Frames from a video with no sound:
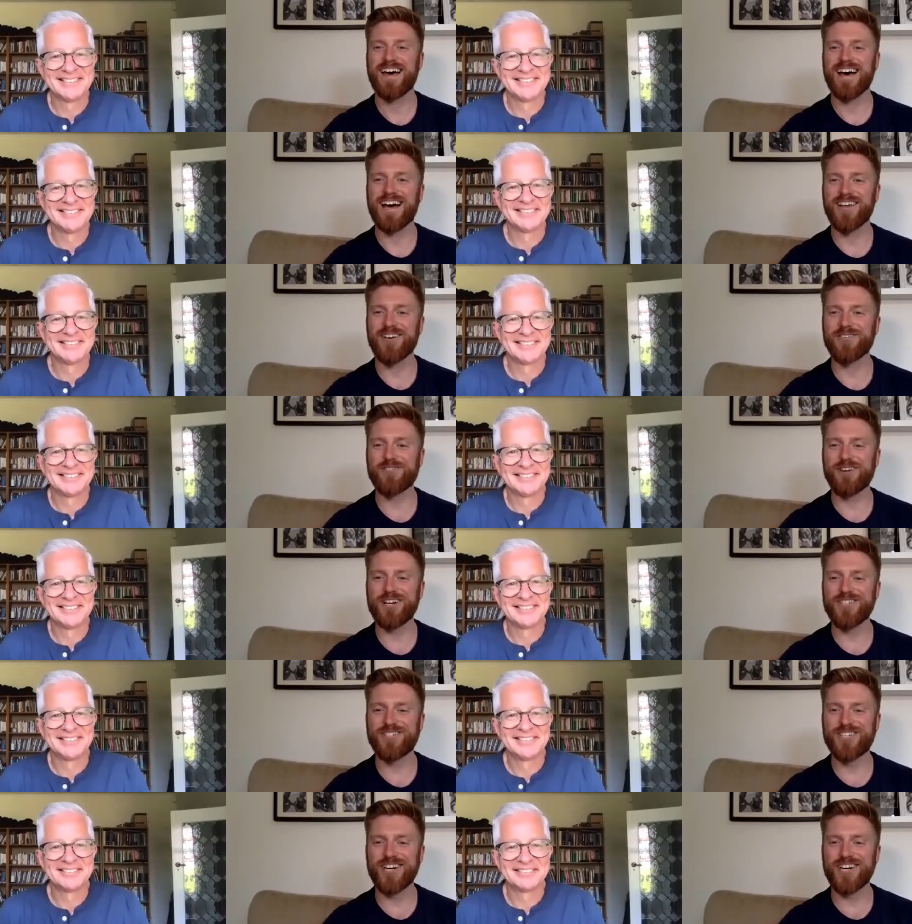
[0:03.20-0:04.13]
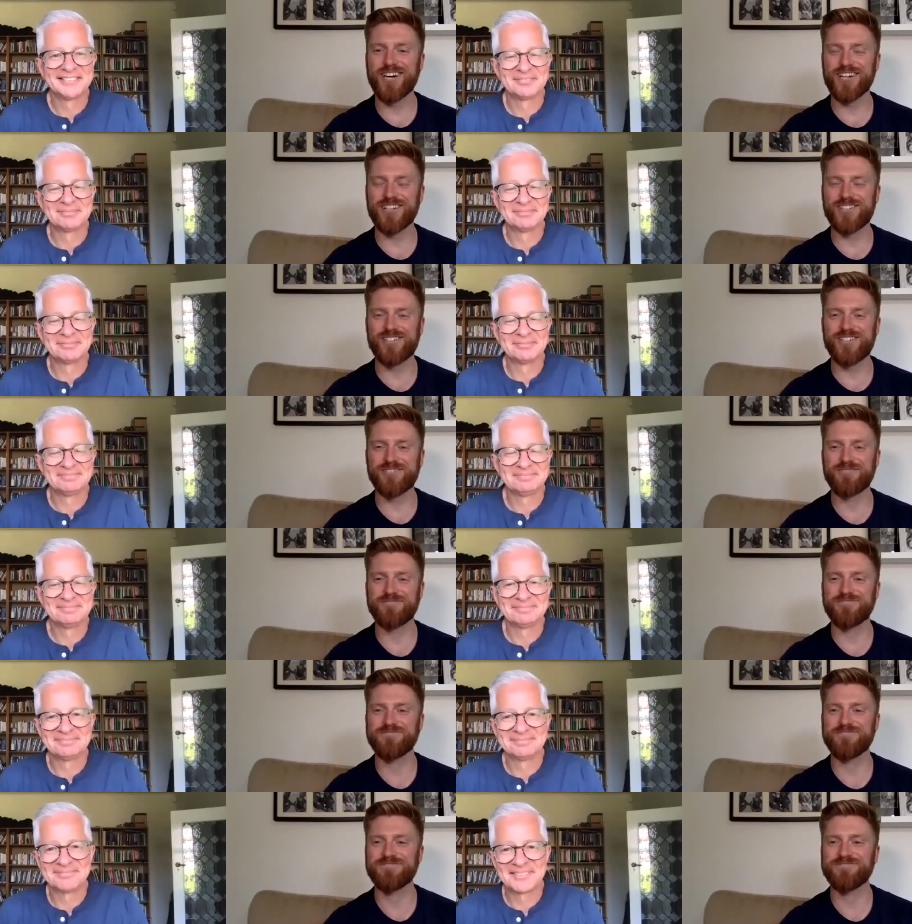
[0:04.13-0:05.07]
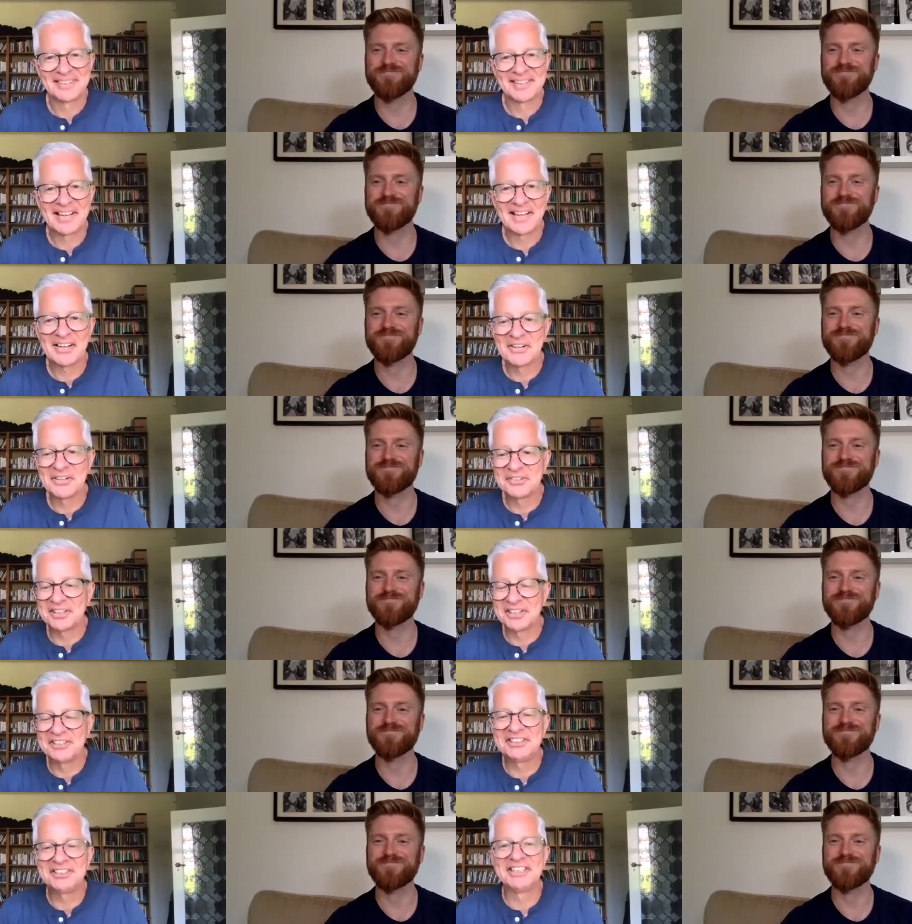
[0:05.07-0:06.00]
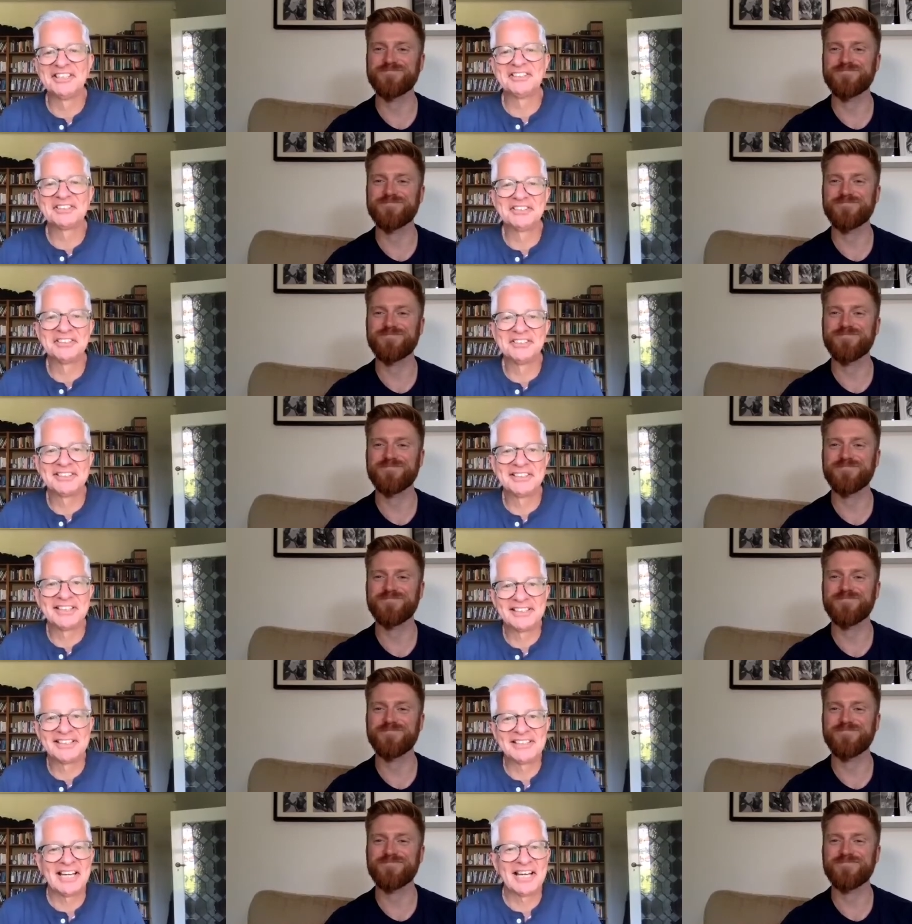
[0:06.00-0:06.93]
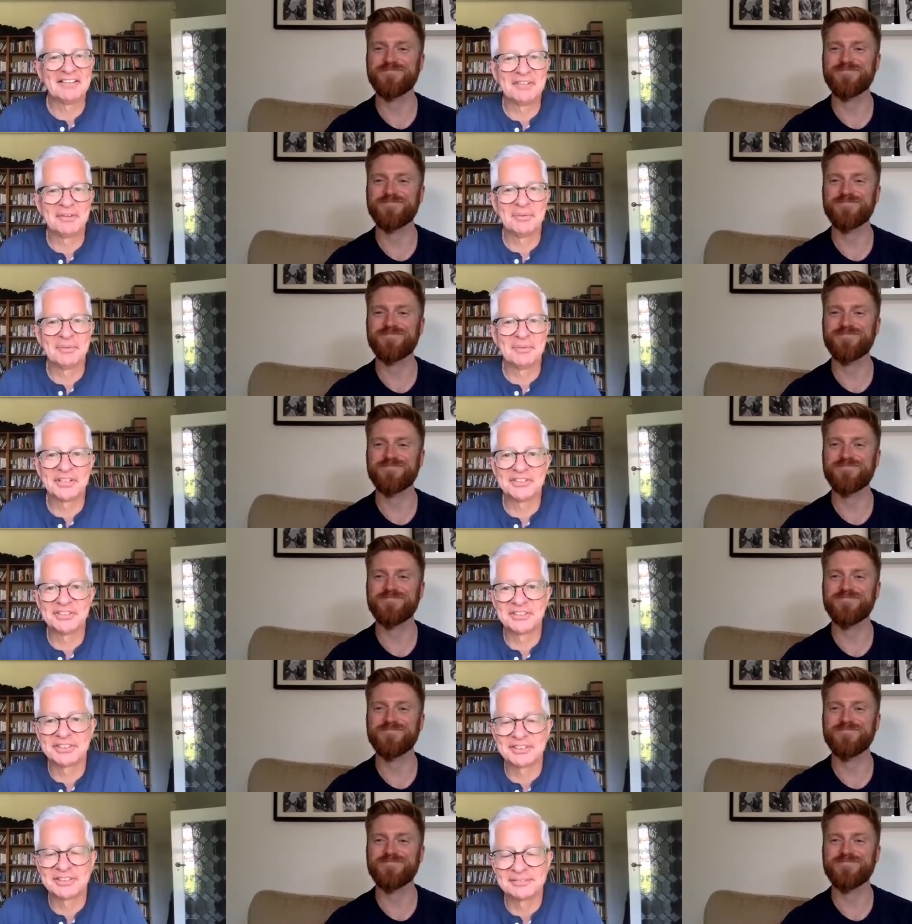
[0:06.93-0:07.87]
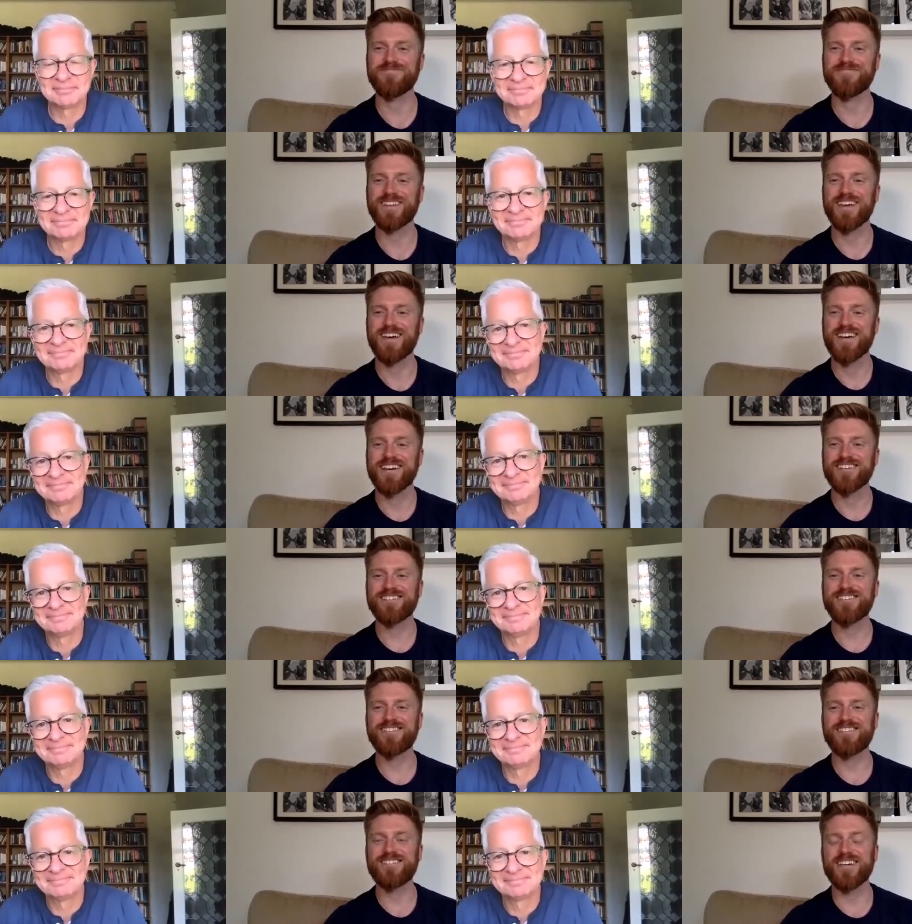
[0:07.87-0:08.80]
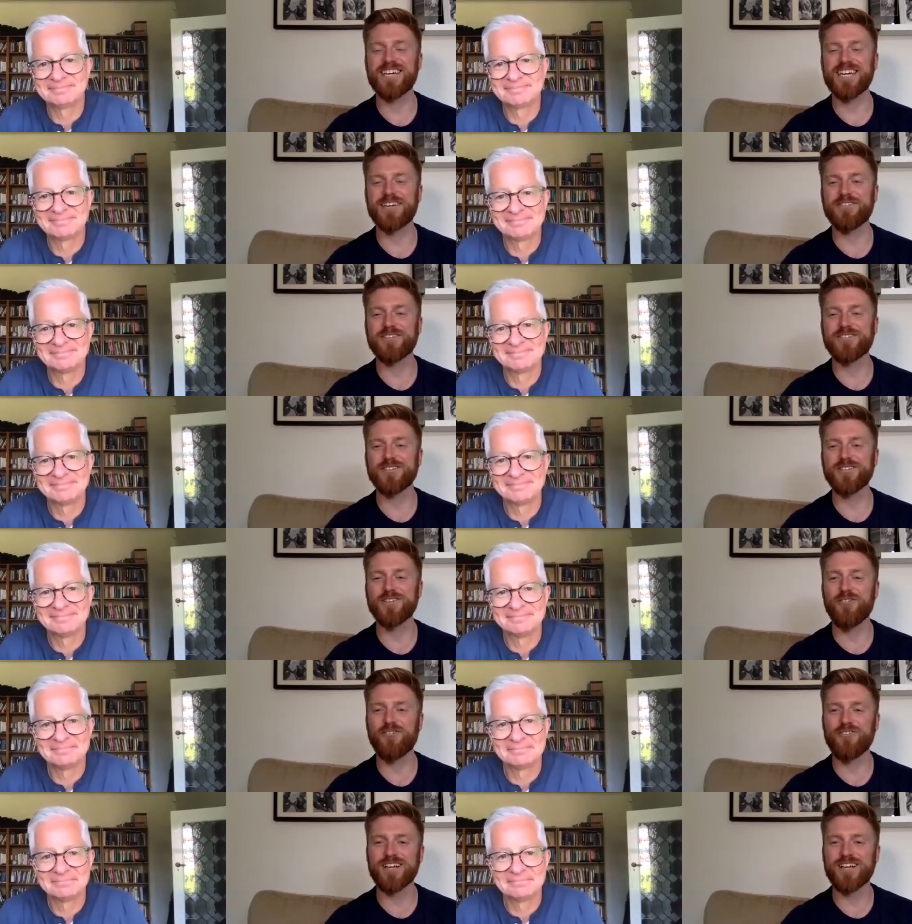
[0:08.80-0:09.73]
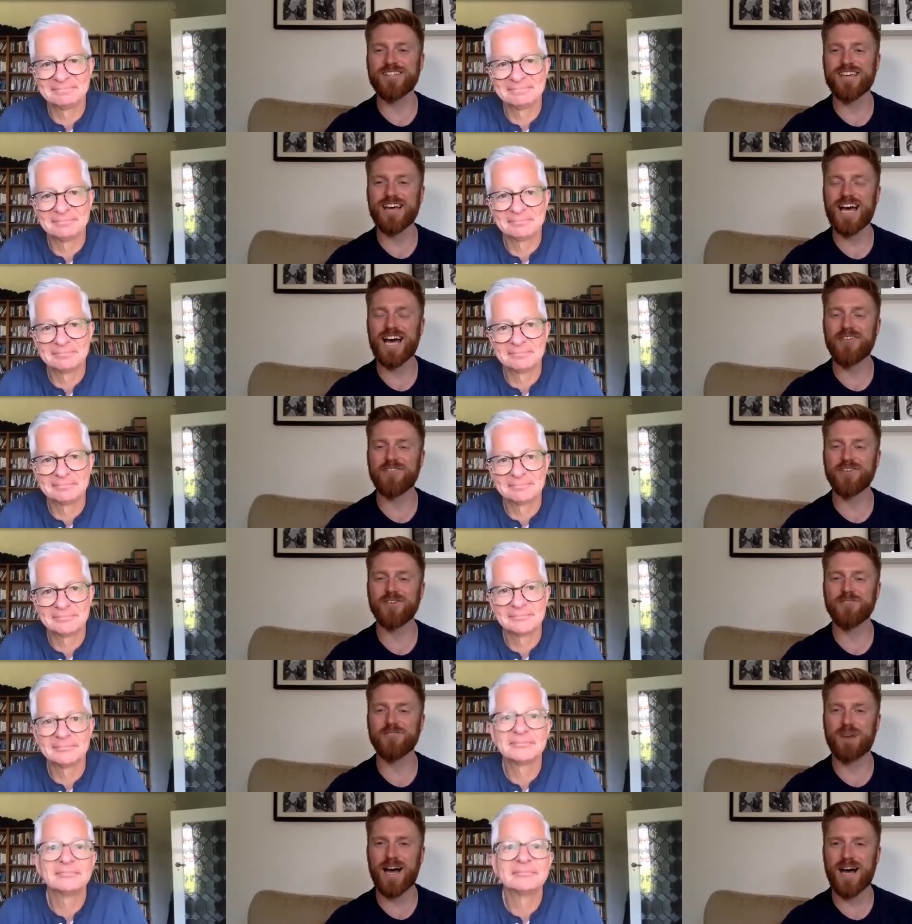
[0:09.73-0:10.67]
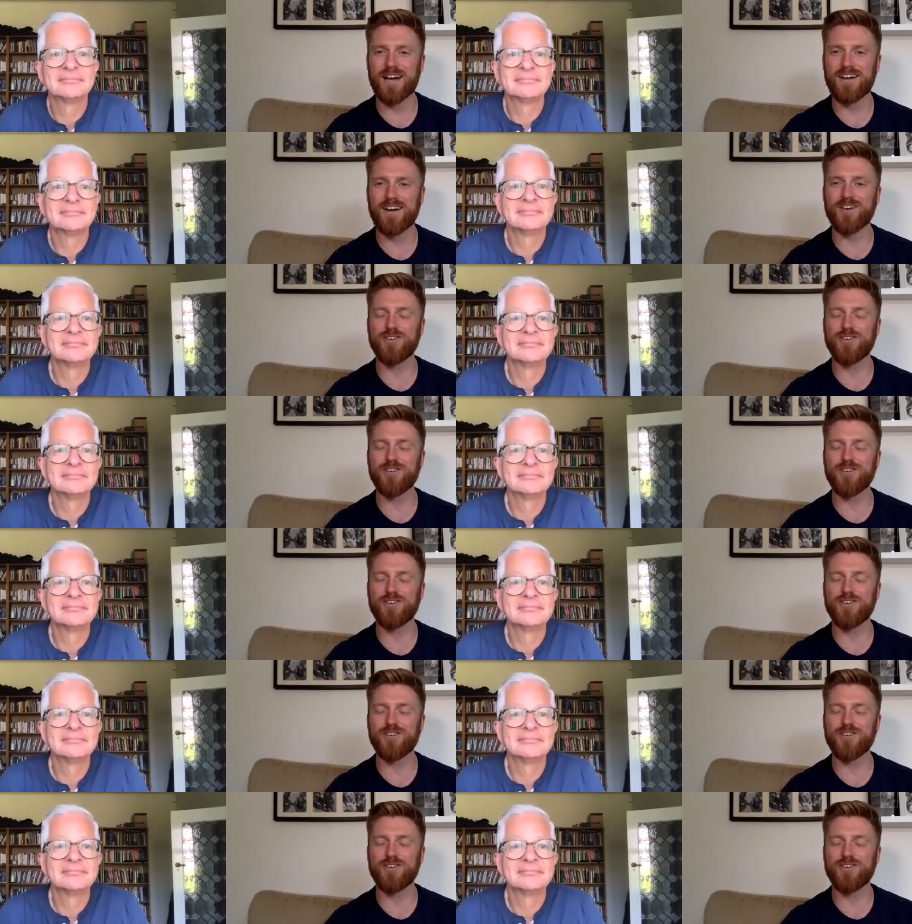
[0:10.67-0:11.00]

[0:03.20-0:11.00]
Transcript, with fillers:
Speaker 1: Hello, Christchurch.
Speaker 2: Hello, Christchurch. Good to have you with us.
Speaker 1: Steve, it's lovely to have you back. Are